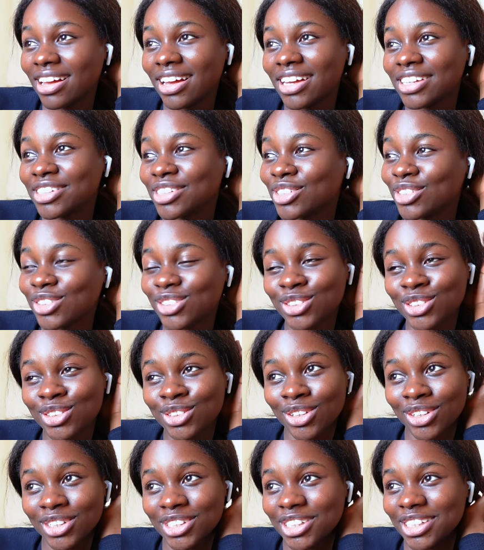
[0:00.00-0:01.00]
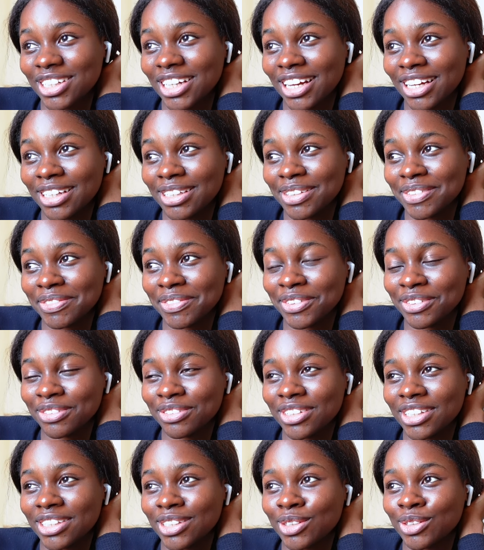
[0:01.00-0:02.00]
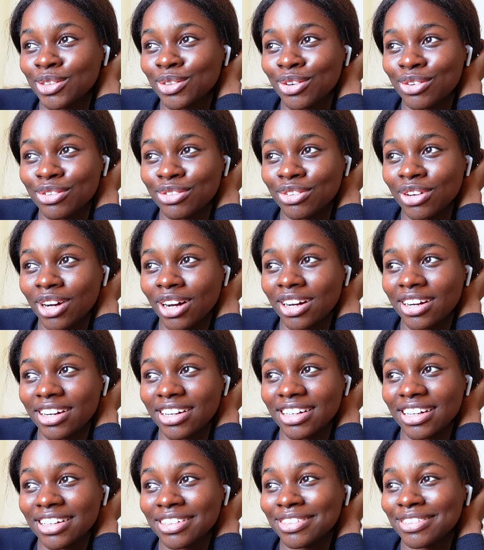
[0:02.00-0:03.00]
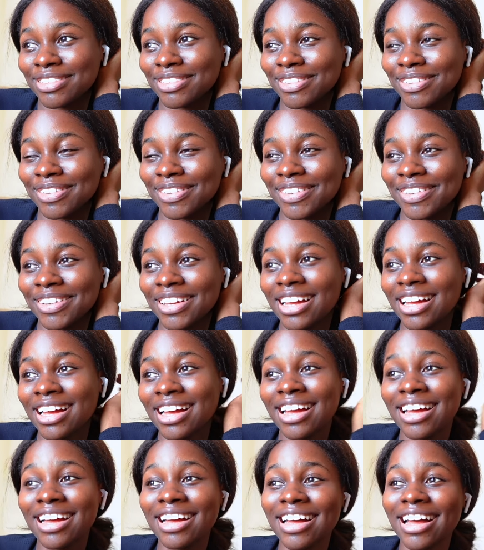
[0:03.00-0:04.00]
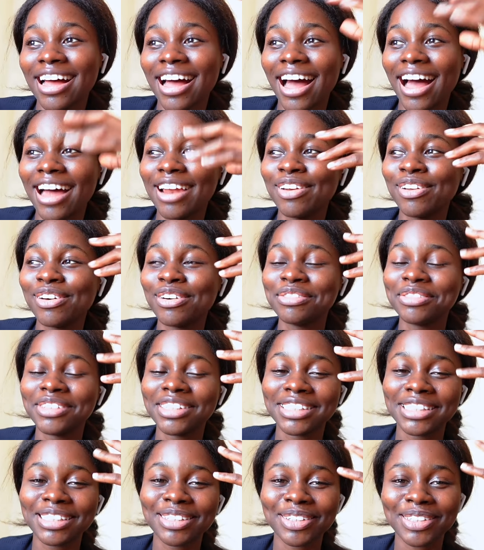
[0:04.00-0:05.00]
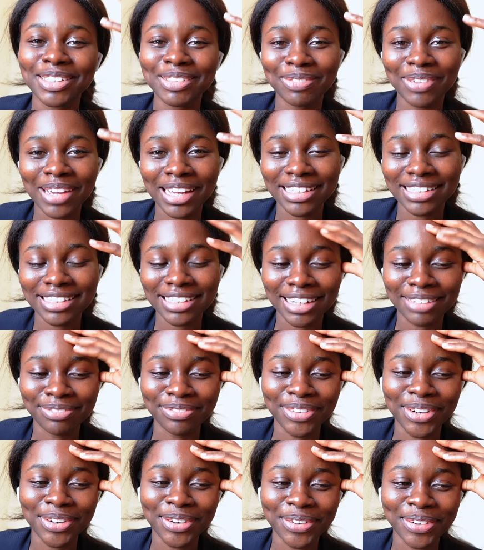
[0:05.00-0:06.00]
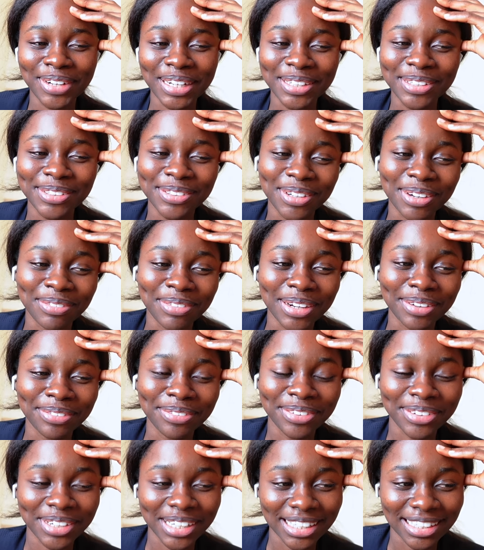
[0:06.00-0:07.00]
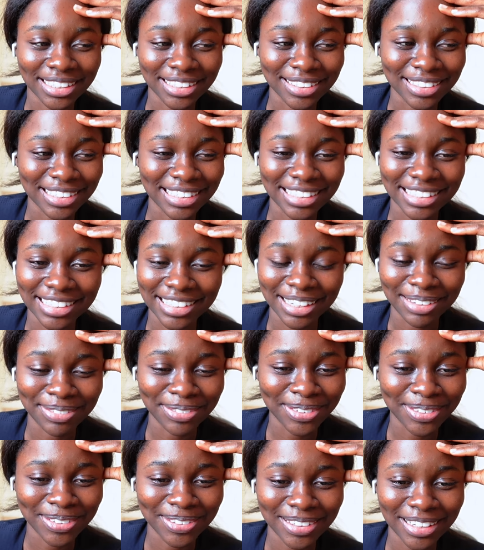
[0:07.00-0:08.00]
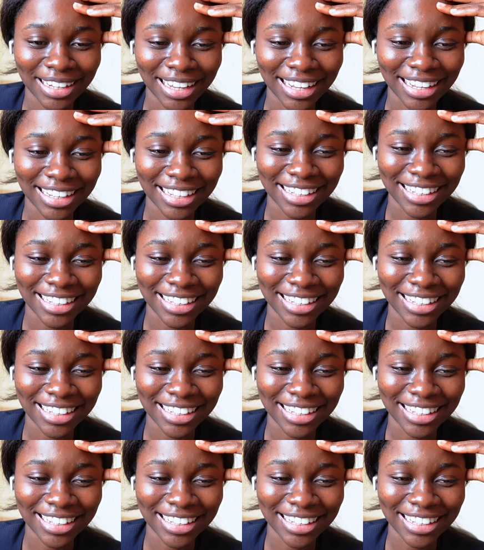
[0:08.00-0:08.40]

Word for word: it's such a nice movie so far. I don't know. I love the suspense that Korean drama brings to the table. Like,